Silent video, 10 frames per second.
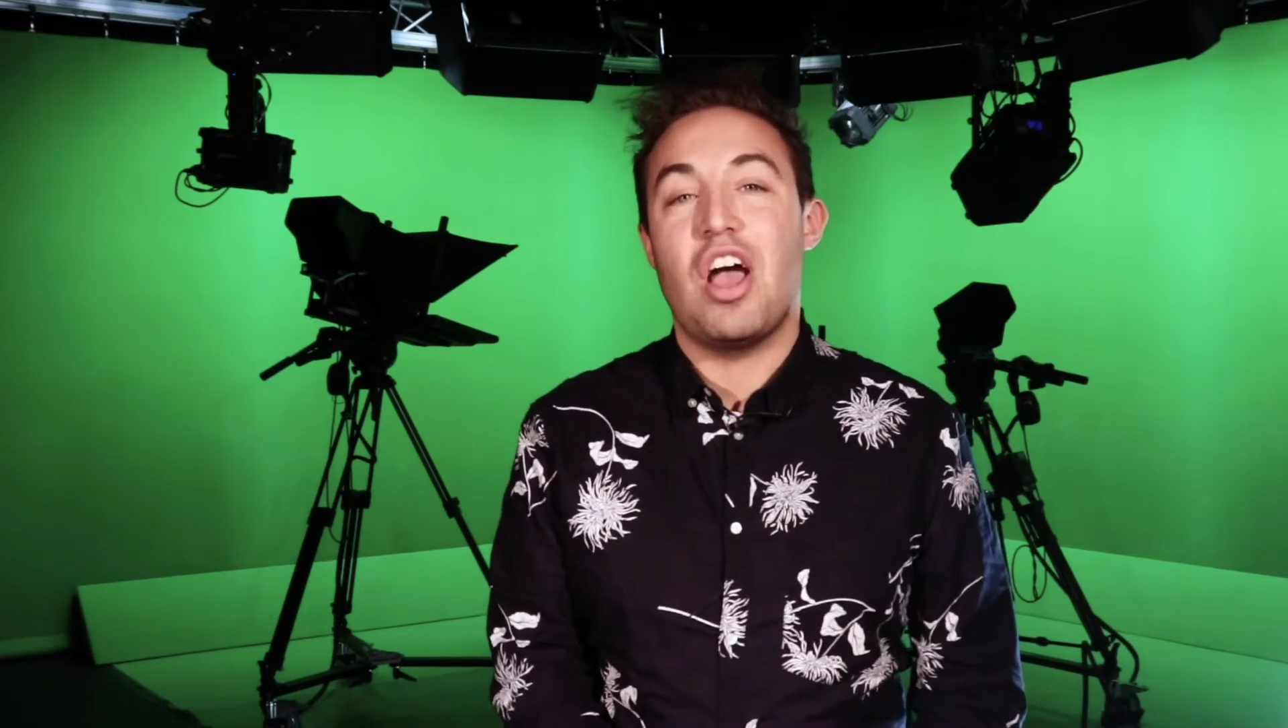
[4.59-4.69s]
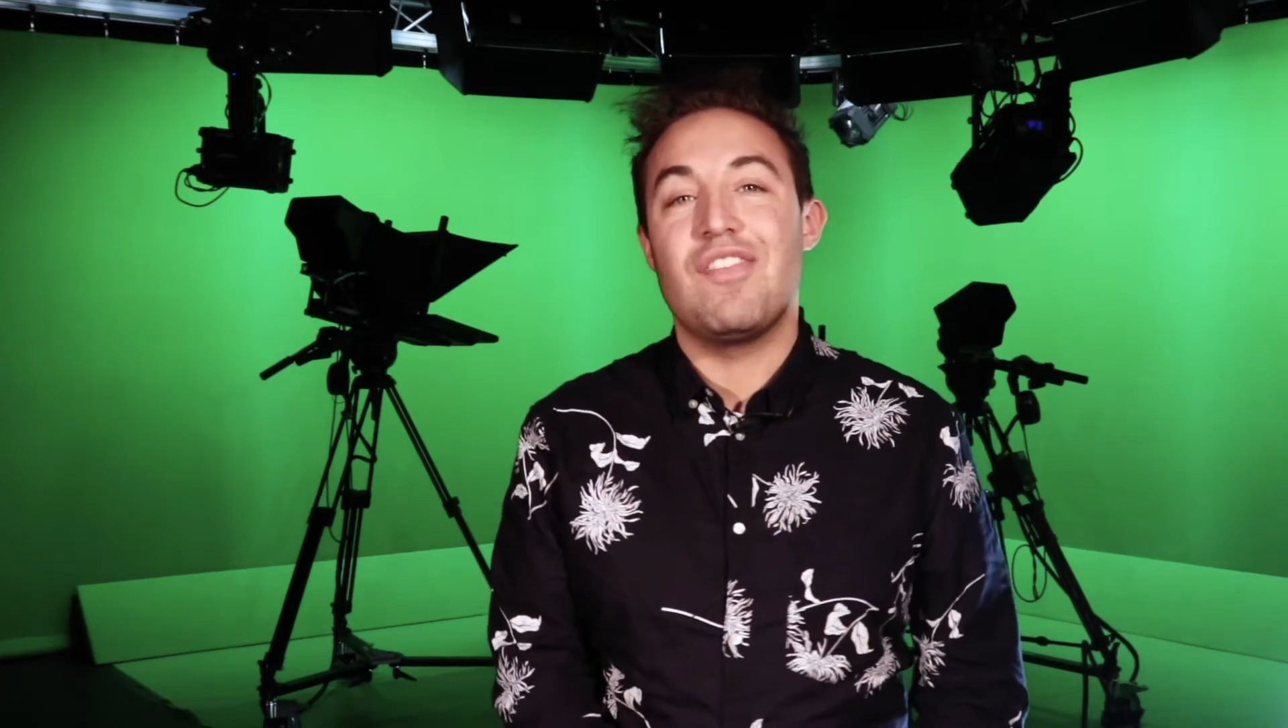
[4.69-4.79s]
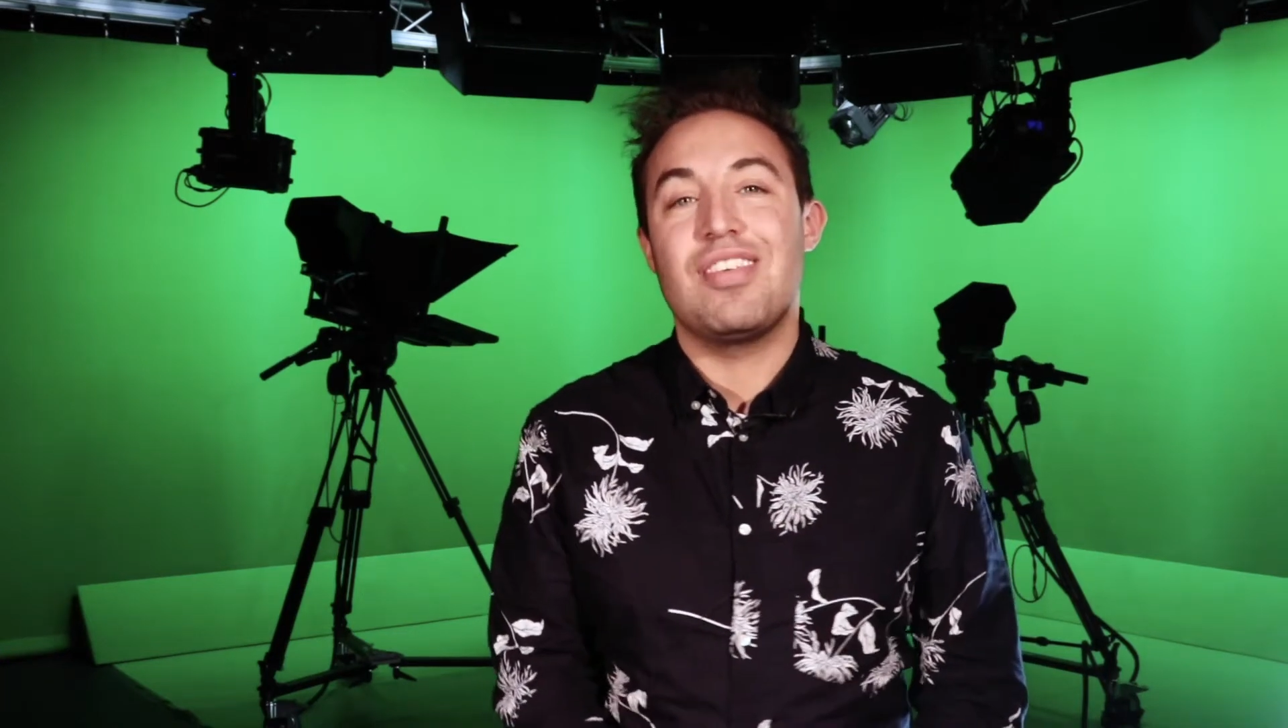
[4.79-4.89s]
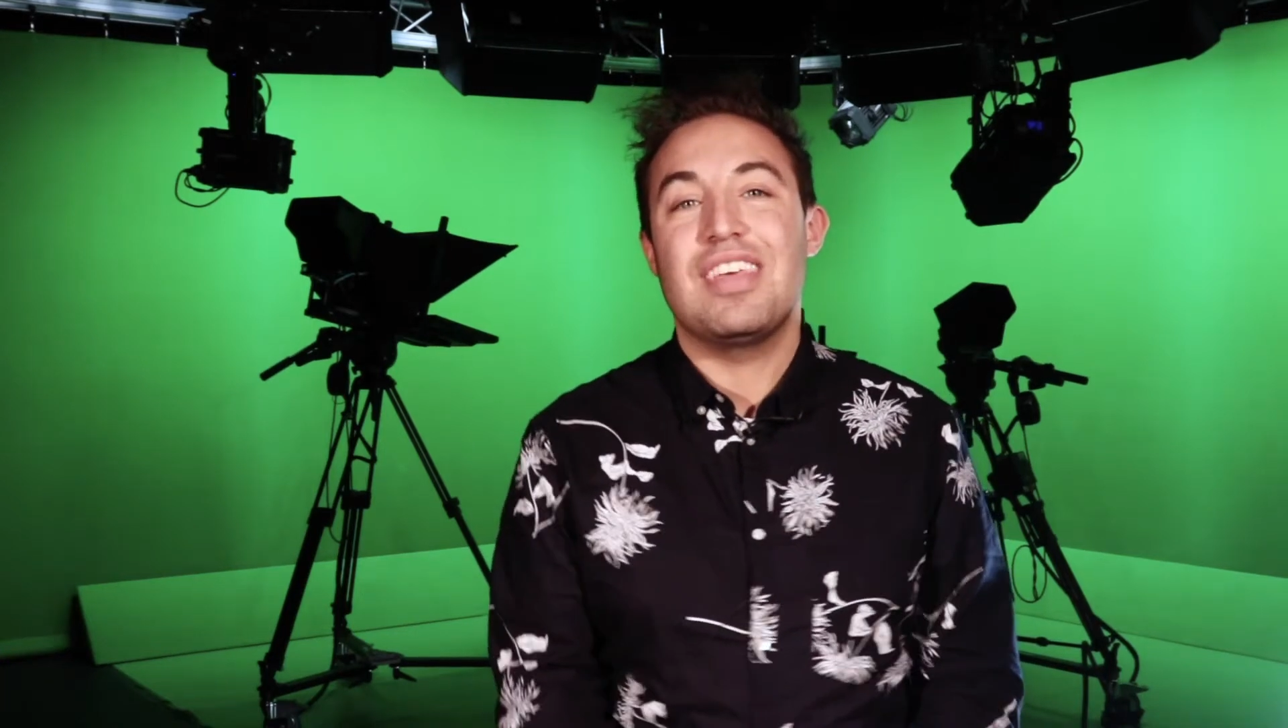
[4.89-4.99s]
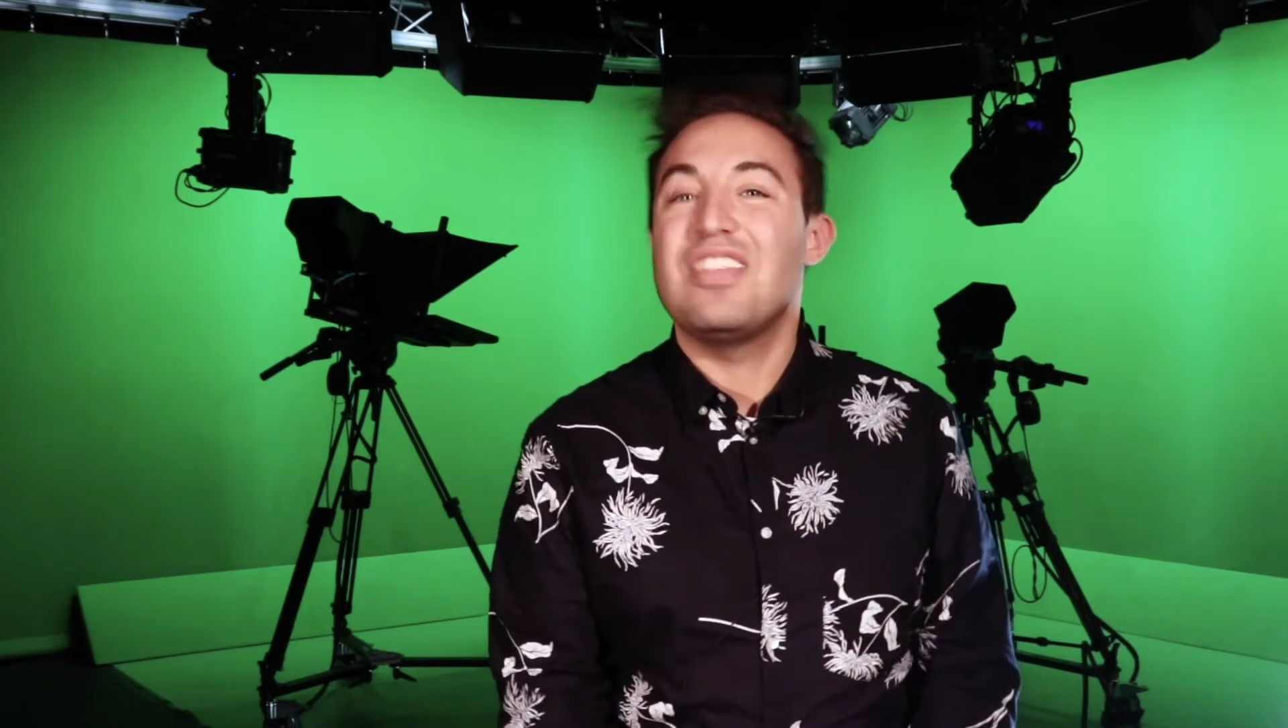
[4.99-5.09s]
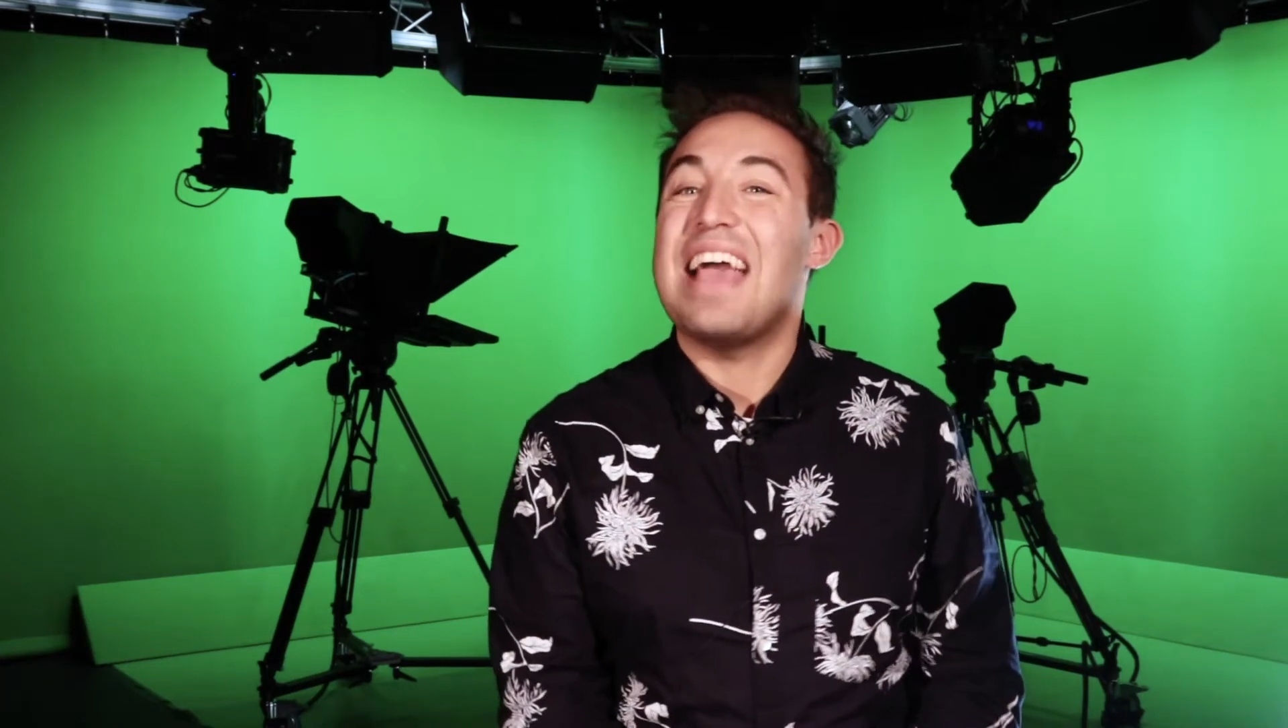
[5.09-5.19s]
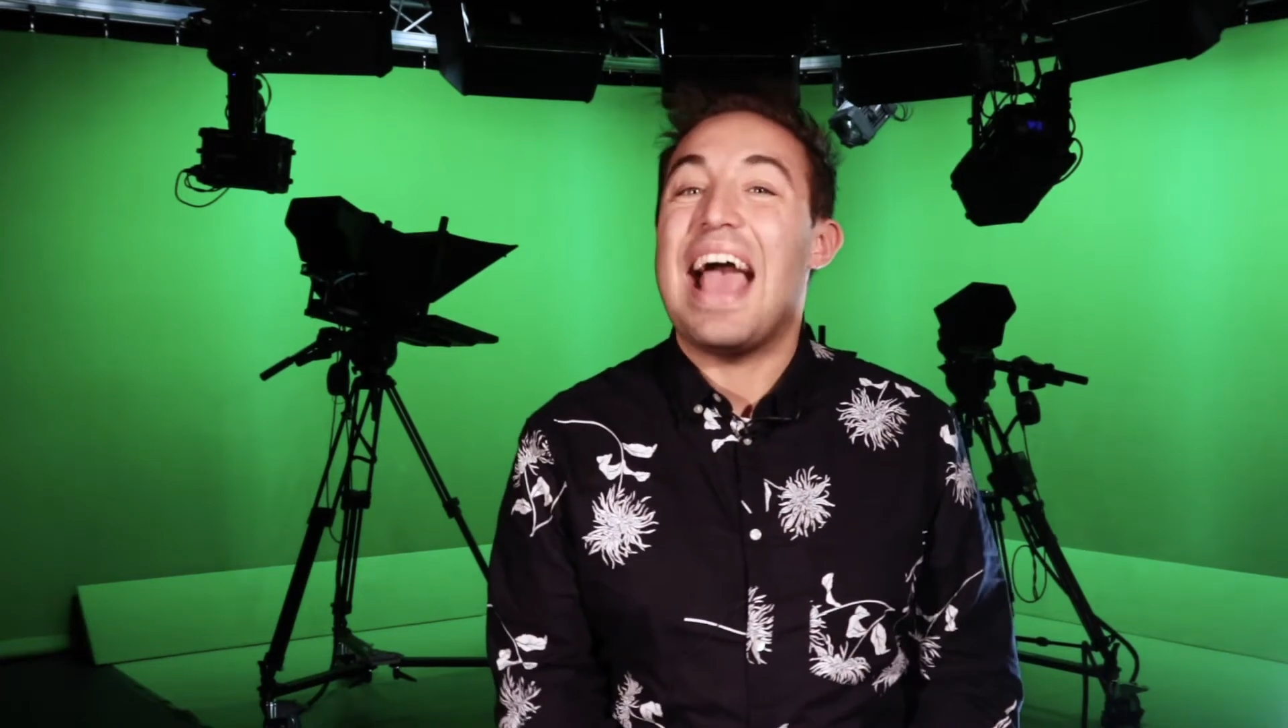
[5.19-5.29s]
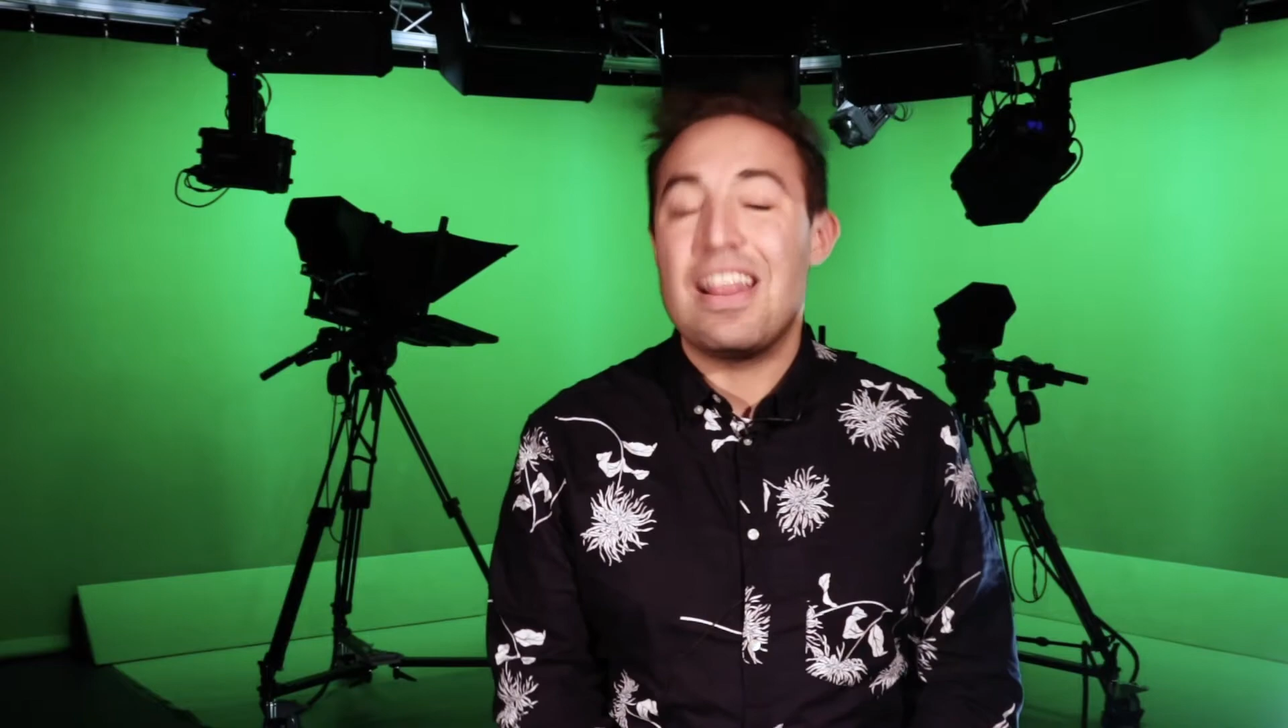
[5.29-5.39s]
oversee the